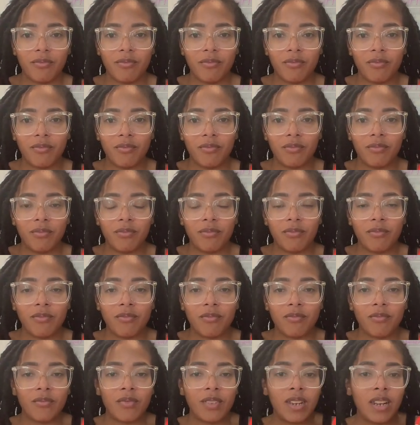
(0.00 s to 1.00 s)
Mm.
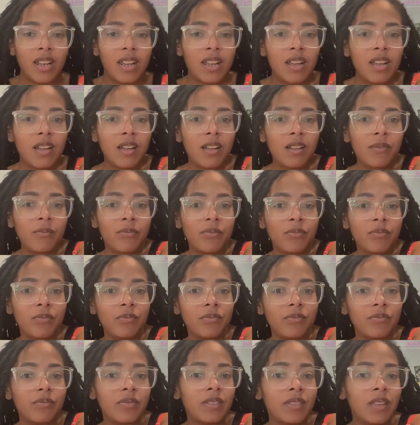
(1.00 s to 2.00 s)

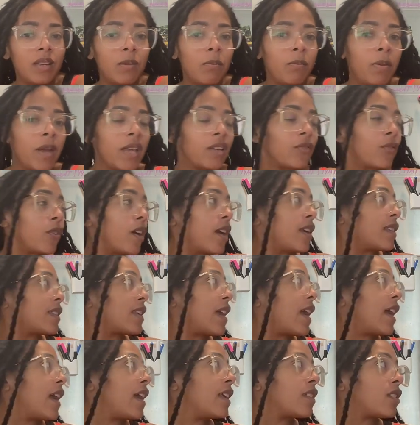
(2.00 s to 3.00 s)
mm. Best friend
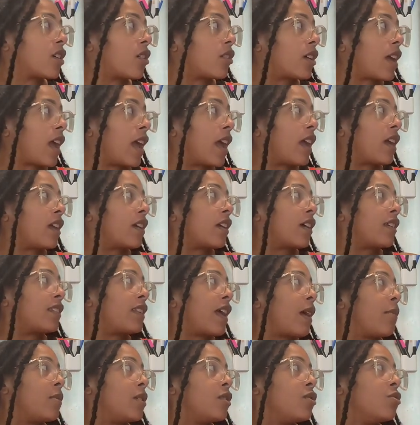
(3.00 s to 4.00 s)
said it's okay,
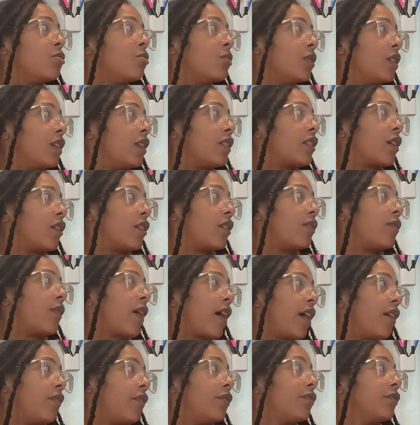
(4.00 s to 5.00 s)
cause that means you really
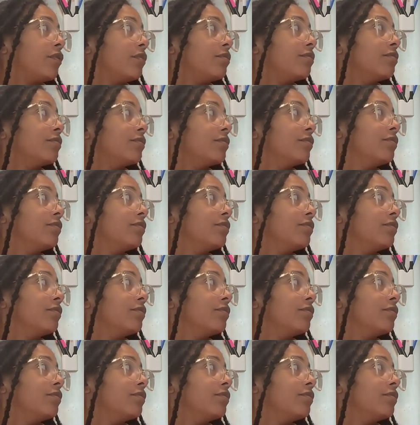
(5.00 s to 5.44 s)
35.